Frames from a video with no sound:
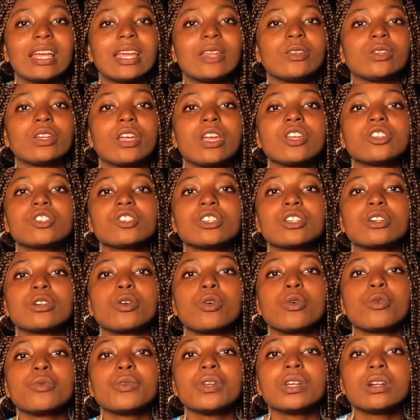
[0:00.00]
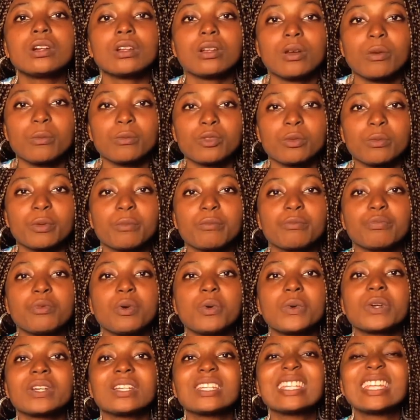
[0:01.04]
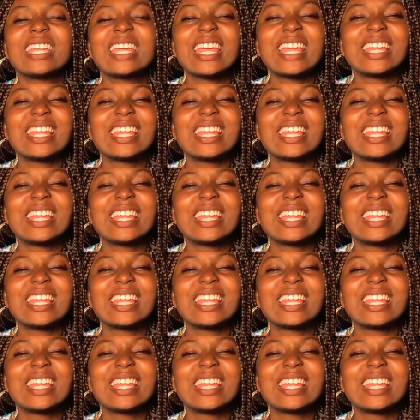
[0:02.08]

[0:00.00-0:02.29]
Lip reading: educational curriculum to be broken